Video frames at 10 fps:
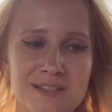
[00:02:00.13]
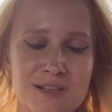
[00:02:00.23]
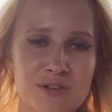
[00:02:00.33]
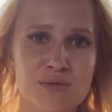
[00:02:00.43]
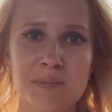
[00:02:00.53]

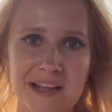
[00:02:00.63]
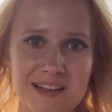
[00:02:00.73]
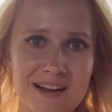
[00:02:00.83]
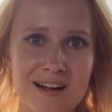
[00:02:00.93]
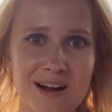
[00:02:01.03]
a new
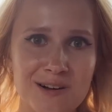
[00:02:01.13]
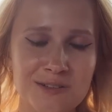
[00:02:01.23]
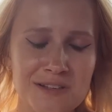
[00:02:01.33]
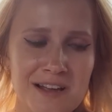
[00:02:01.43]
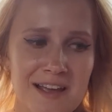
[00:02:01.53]
banking
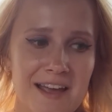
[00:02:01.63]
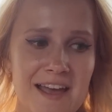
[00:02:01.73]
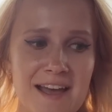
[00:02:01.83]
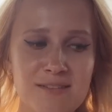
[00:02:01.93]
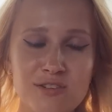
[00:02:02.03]
account,
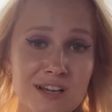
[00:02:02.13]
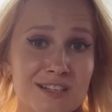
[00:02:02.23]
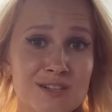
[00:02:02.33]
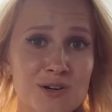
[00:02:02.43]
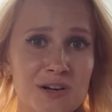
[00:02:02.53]
and
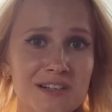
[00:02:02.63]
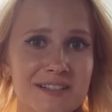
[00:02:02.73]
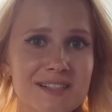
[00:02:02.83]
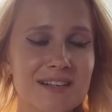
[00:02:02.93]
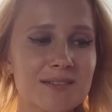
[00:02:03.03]
fingers
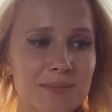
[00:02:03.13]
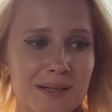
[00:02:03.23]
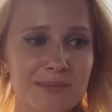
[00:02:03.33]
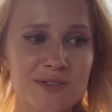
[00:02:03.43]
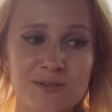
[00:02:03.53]
crossed I will be
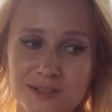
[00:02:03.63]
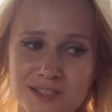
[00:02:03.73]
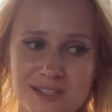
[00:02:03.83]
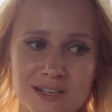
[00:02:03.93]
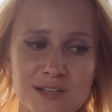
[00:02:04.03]
able to
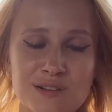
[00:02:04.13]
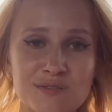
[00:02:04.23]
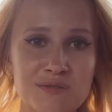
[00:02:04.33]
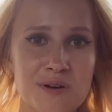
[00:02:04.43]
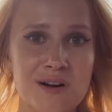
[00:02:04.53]
receive
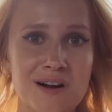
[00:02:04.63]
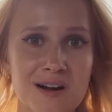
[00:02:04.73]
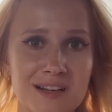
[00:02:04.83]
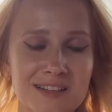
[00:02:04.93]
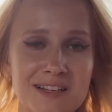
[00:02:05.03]

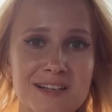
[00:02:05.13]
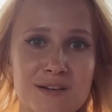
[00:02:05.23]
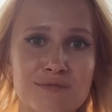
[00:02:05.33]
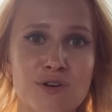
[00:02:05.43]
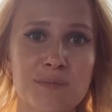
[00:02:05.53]
the
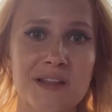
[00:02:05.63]
income from the